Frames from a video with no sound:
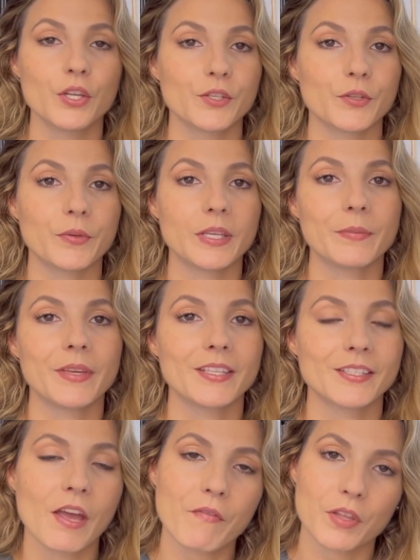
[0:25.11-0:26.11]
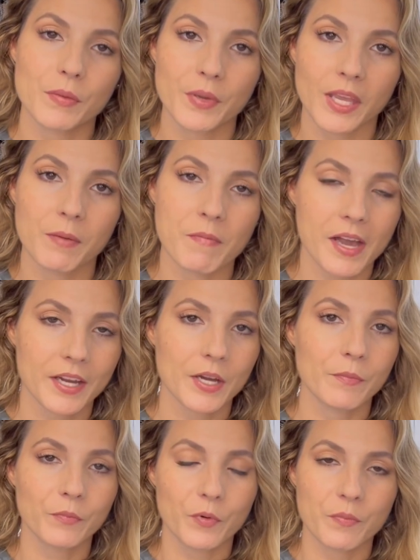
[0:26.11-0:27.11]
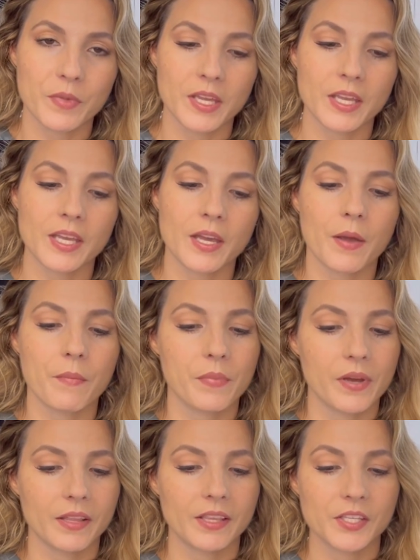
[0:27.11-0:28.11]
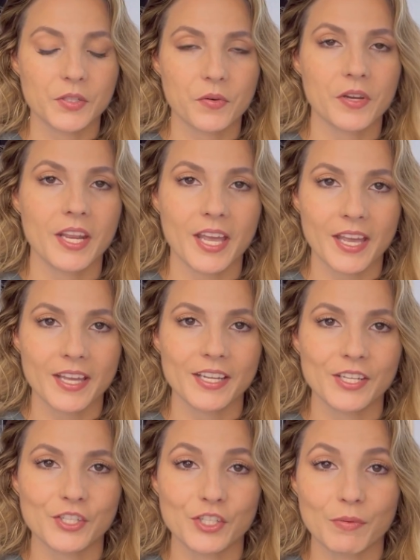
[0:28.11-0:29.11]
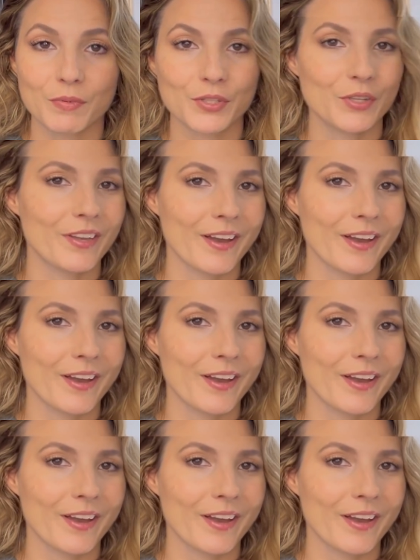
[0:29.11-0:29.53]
So eBay is definitely picking back up for me, but let's go ahead and jump into the